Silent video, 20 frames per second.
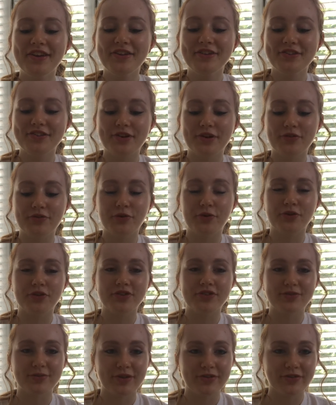So of
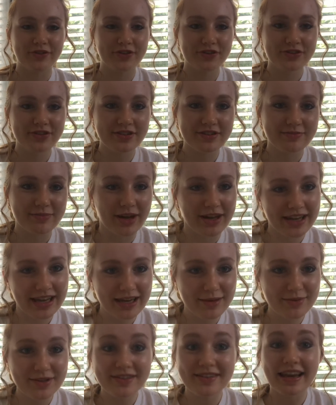course my
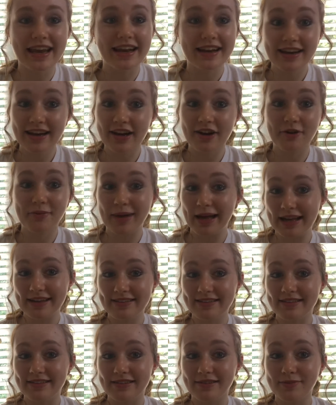name is Anna Carol
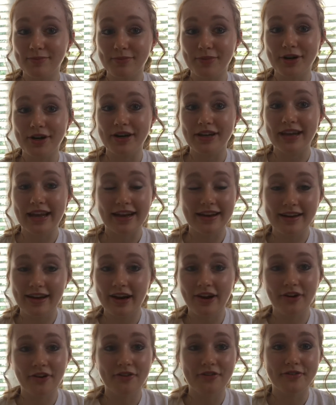Maston, but Anna
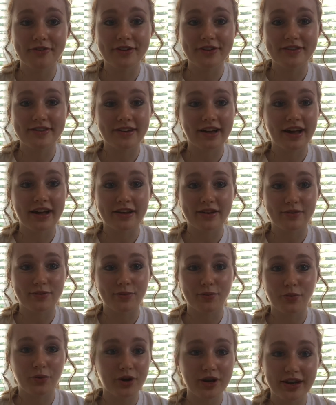Carol is not
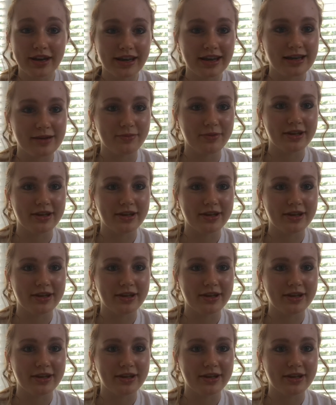one name.